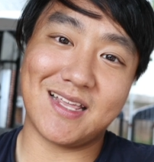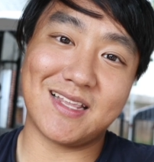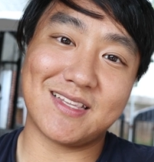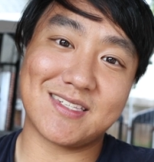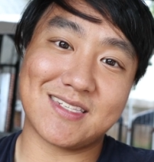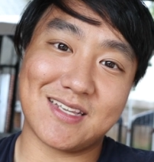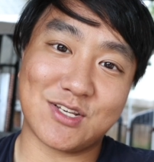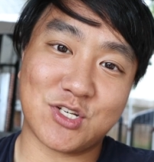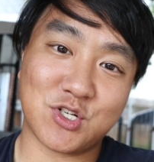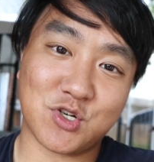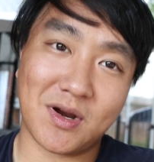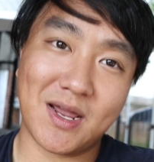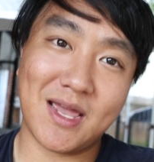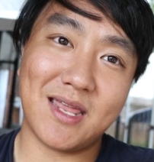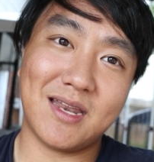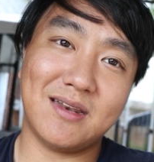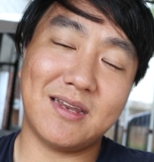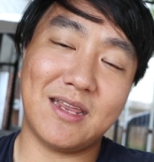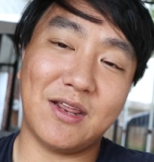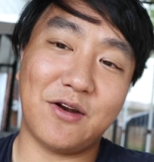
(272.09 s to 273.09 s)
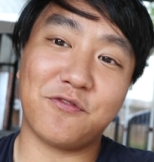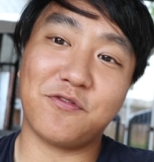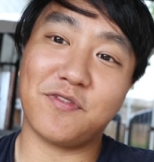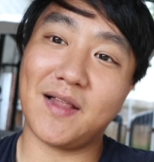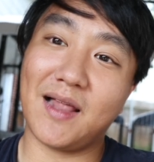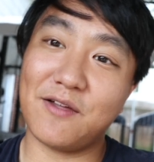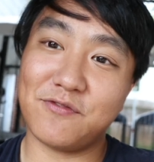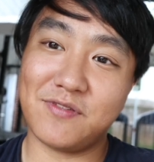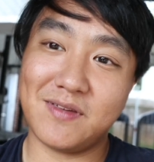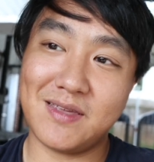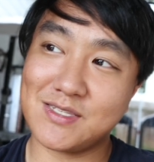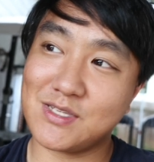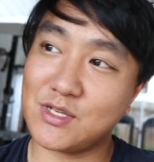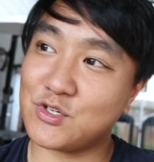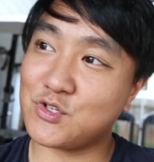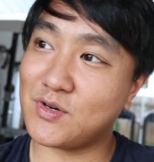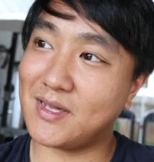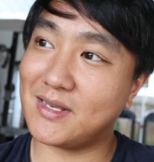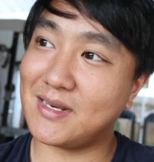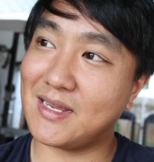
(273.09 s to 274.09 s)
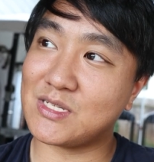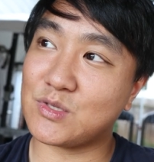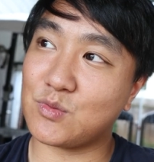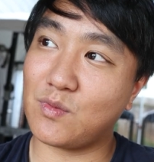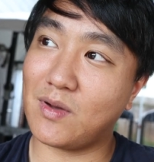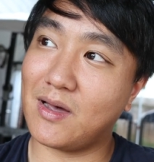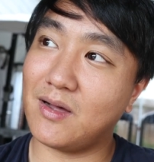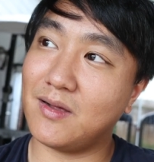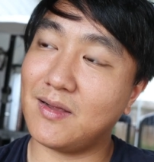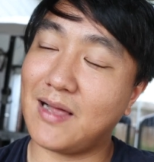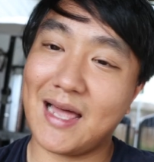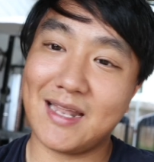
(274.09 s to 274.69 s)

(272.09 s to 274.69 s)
It's the trend, you know. Fluffy is a trend as well.